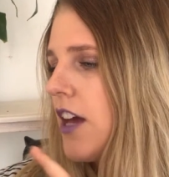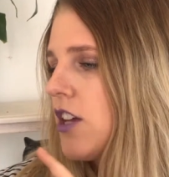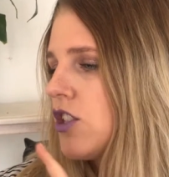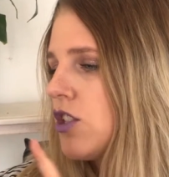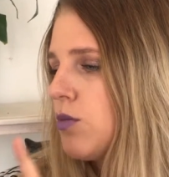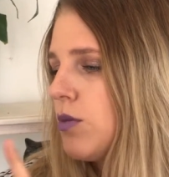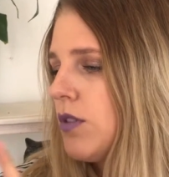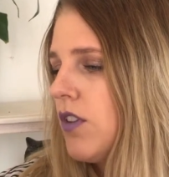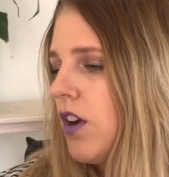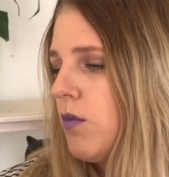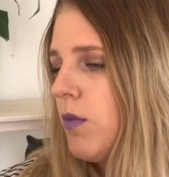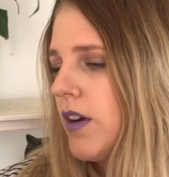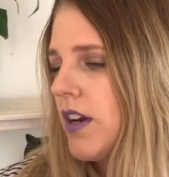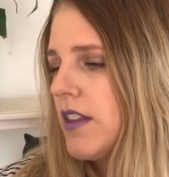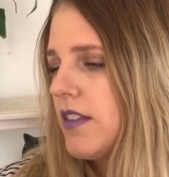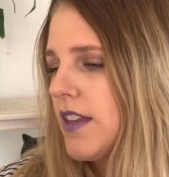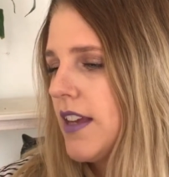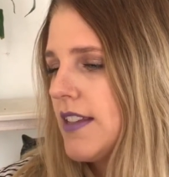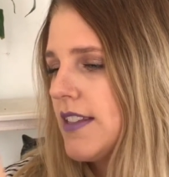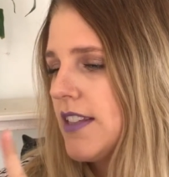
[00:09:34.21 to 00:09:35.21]
So we've got one
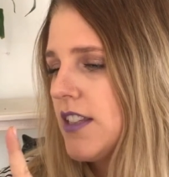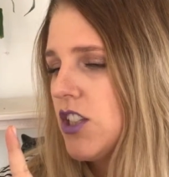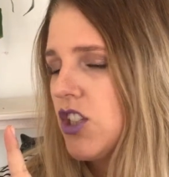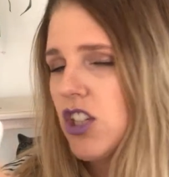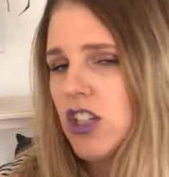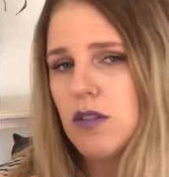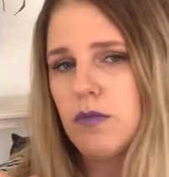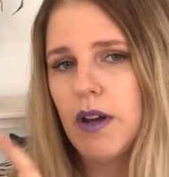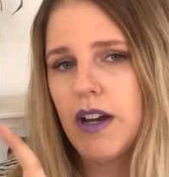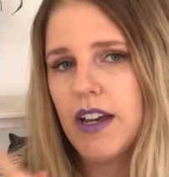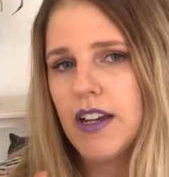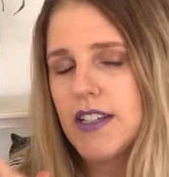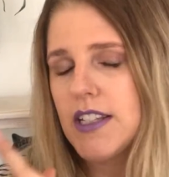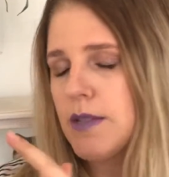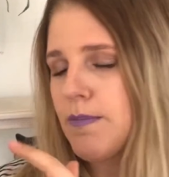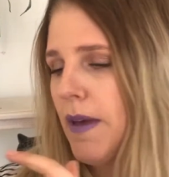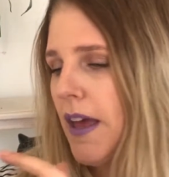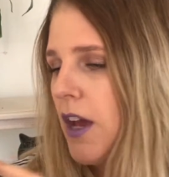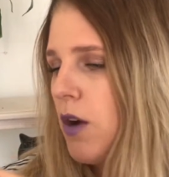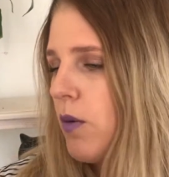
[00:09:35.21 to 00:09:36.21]
of these, it's just my
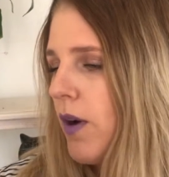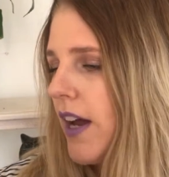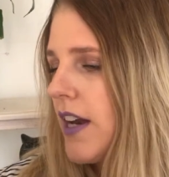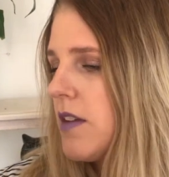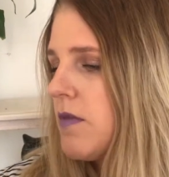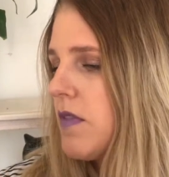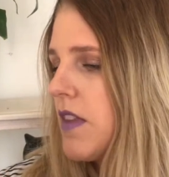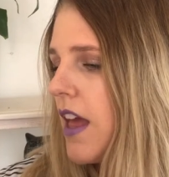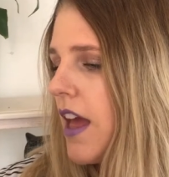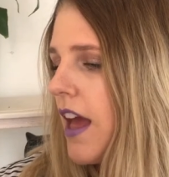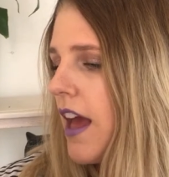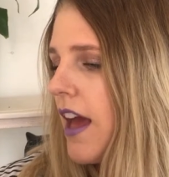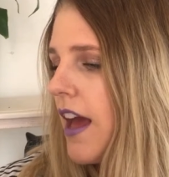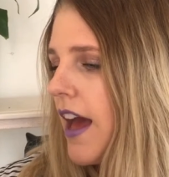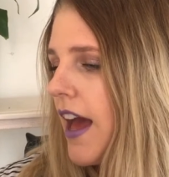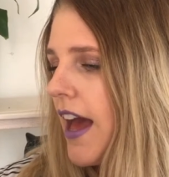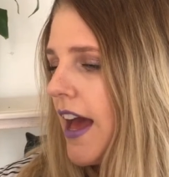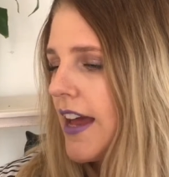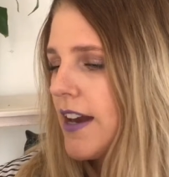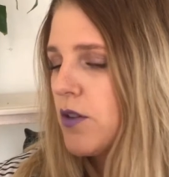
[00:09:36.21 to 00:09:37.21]
spare one,
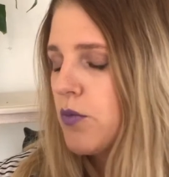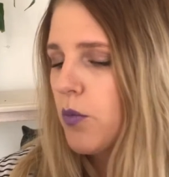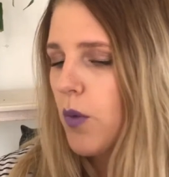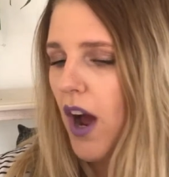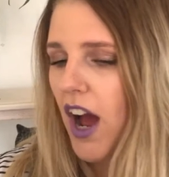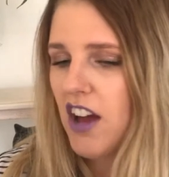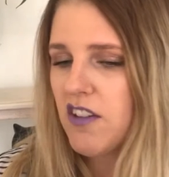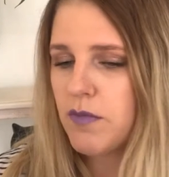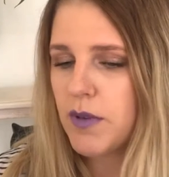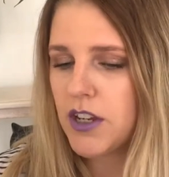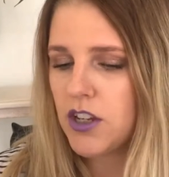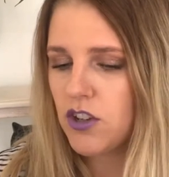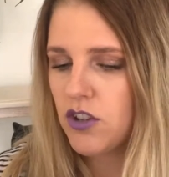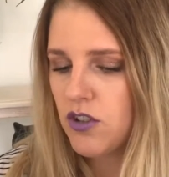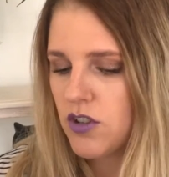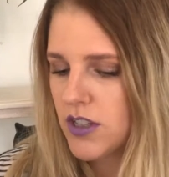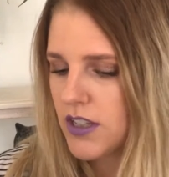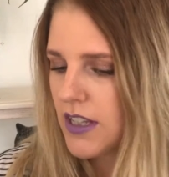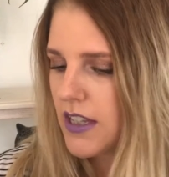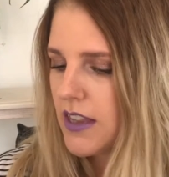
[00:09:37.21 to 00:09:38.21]
and I've been
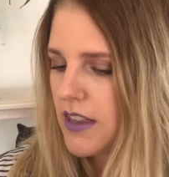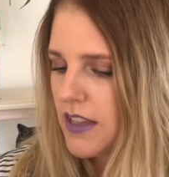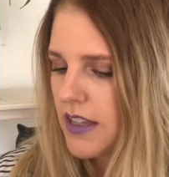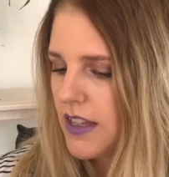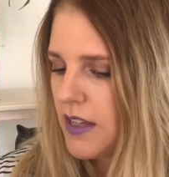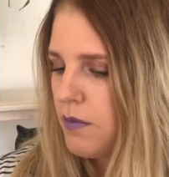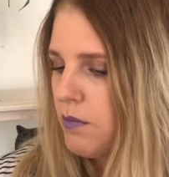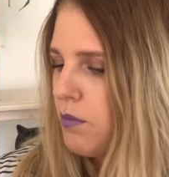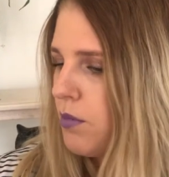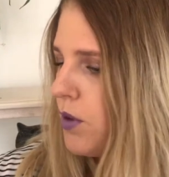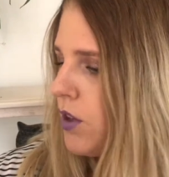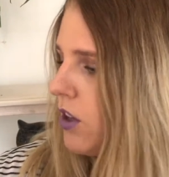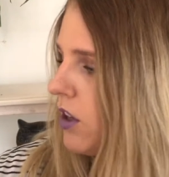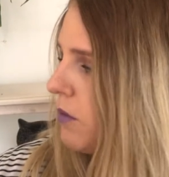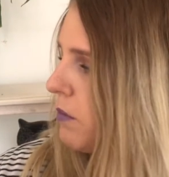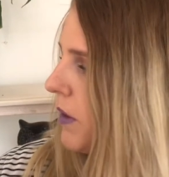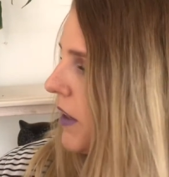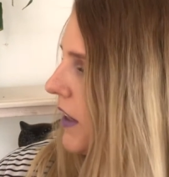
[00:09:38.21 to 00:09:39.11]
using the Pure